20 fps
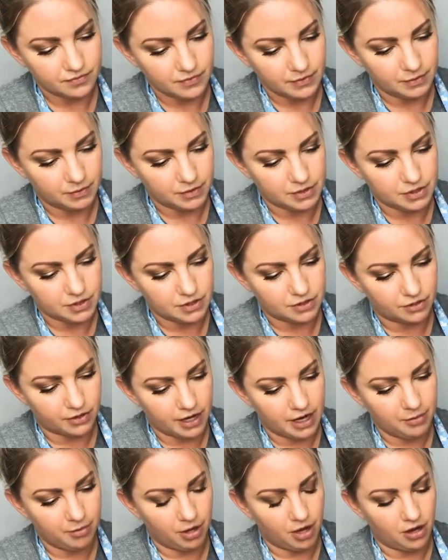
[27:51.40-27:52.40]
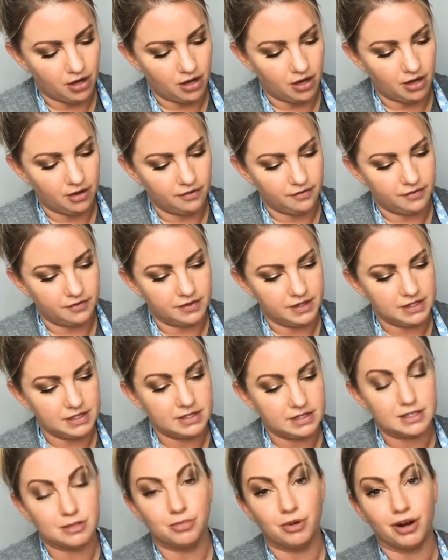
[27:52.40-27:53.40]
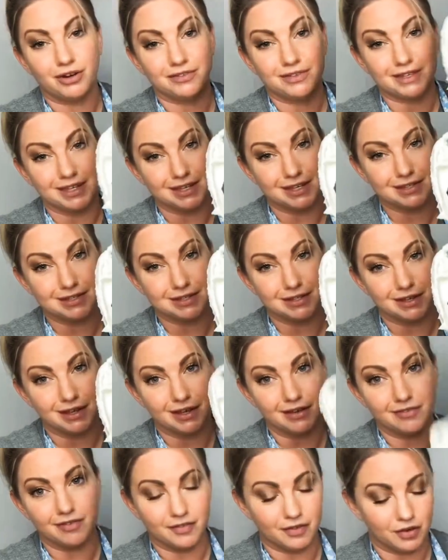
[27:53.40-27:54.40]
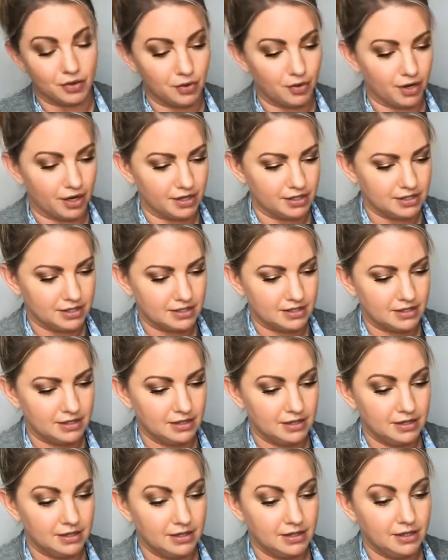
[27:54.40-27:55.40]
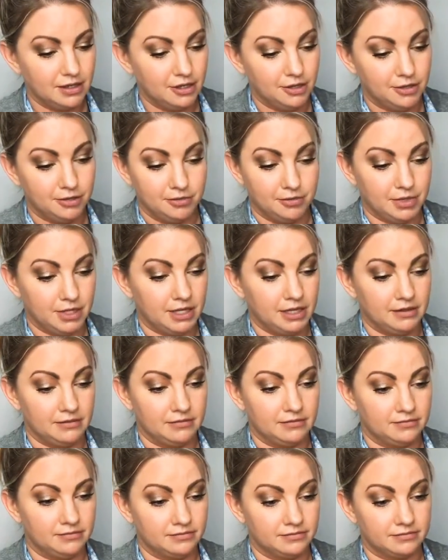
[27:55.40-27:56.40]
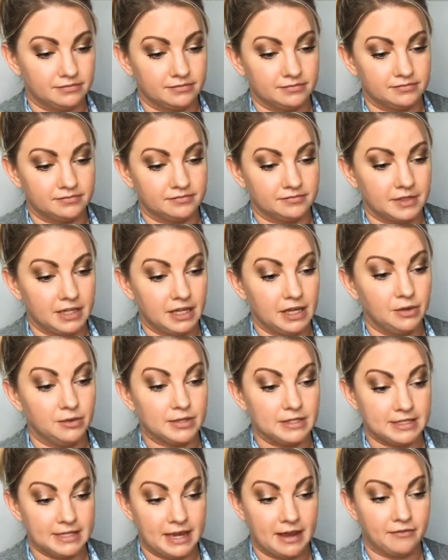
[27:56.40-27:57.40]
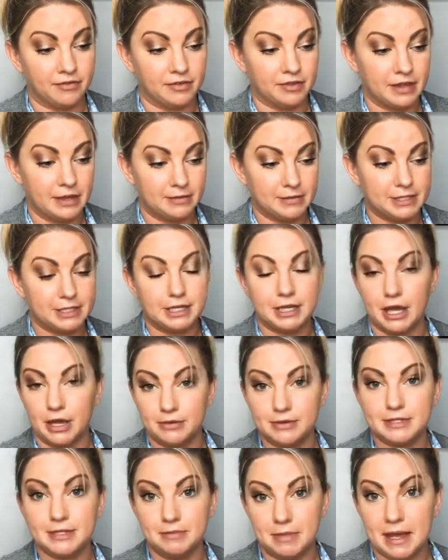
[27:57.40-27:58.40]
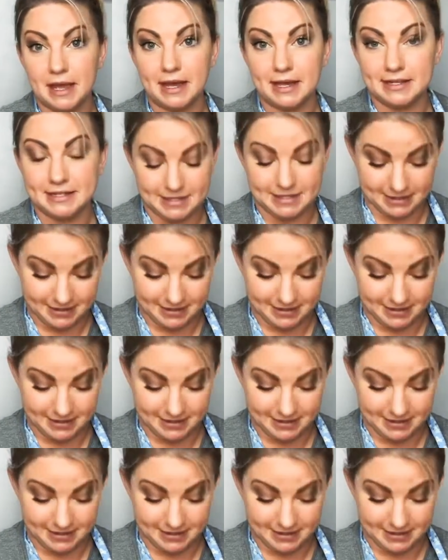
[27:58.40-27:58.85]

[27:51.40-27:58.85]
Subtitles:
I'm gonna scrape off. This is the part the kids love, of course, but it was time for them to go to bed.